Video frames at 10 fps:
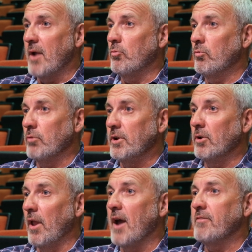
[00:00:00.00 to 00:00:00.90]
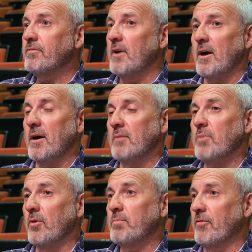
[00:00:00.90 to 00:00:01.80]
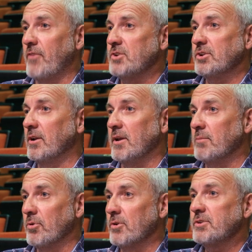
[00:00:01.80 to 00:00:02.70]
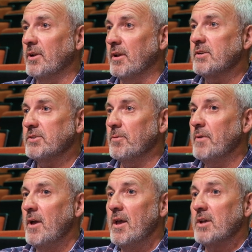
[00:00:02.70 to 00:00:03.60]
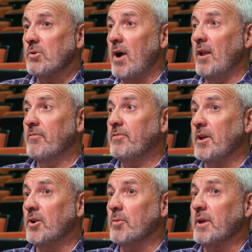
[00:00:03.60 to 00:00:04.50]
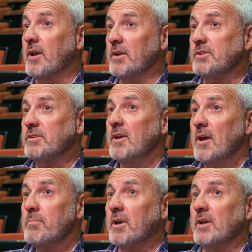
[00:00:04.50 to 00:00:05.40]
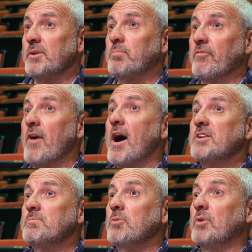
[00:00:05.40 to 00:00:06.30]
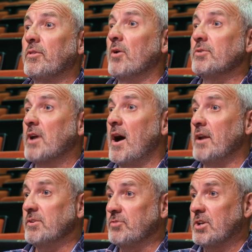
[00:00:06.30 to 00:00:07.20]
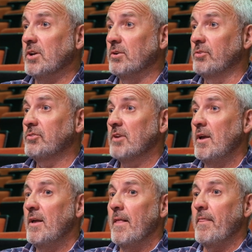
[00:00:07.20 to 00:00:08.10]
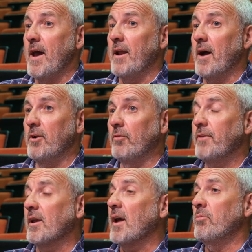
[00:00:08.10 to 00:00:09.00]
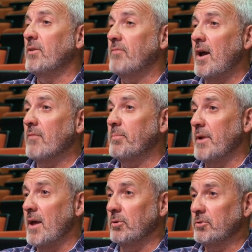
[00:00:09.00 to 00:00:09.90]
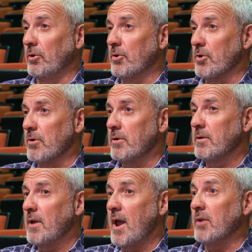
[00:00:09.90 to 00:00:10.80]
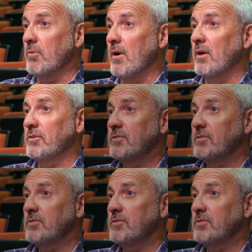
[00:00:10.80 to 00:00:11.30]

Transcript: real life, both professionally and personally. So I love theatre because it provides me with those kinds of skills that I don't think I would have ever been able to learn anywhere else.